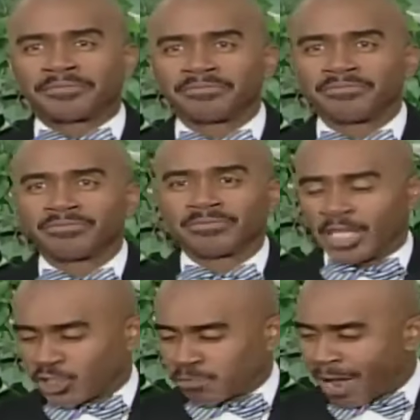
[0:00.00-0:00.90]
Mm -hmm.
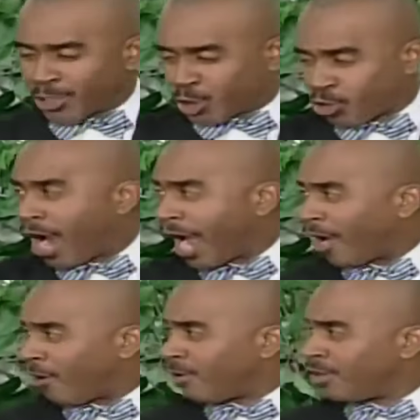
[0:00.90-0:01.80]
It's my
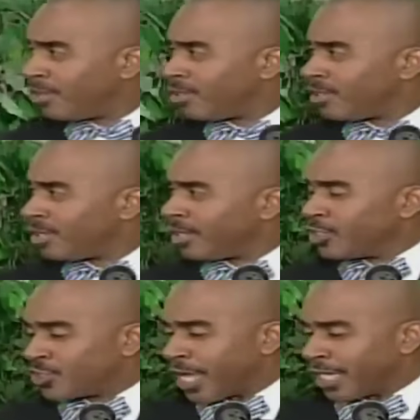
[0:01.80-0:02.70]
trial. Yeah. He
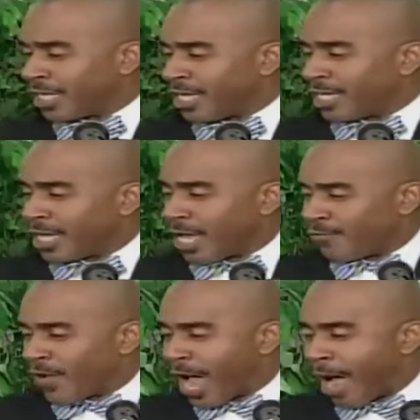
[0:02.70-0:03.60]
said, if,
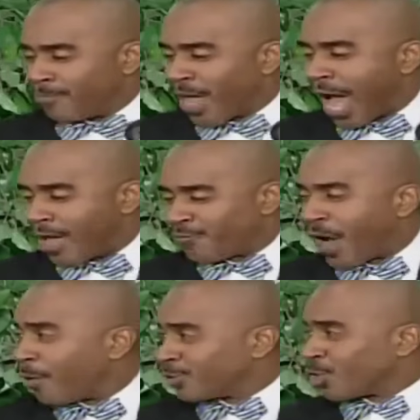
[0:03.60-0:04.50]
I'm, I, if
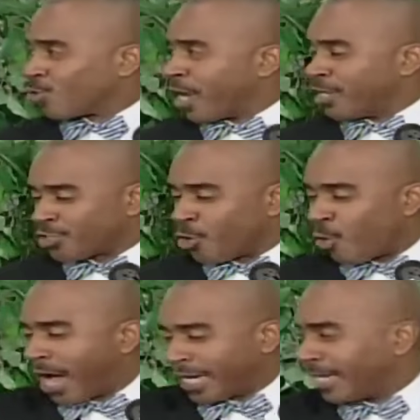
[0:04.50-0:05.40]
I was the greatest,
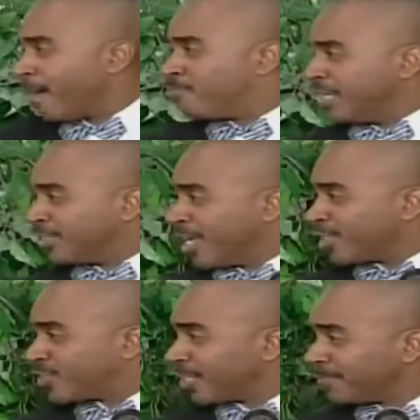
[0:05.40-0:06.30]
why can't I beat
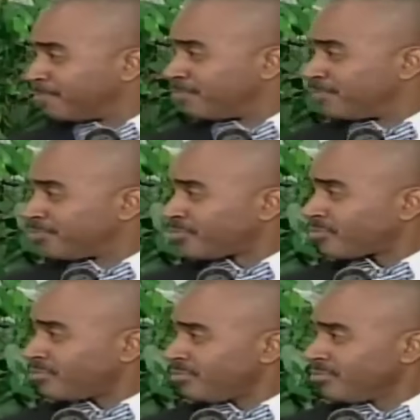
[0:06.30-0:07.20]
this?
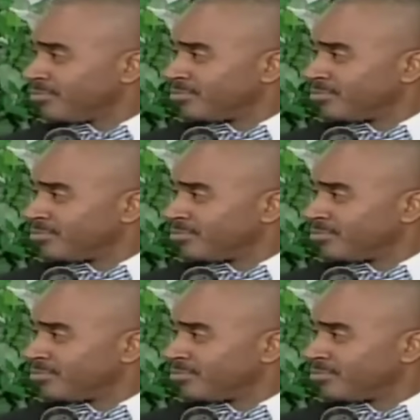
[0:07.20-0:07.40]
That's right. That's right.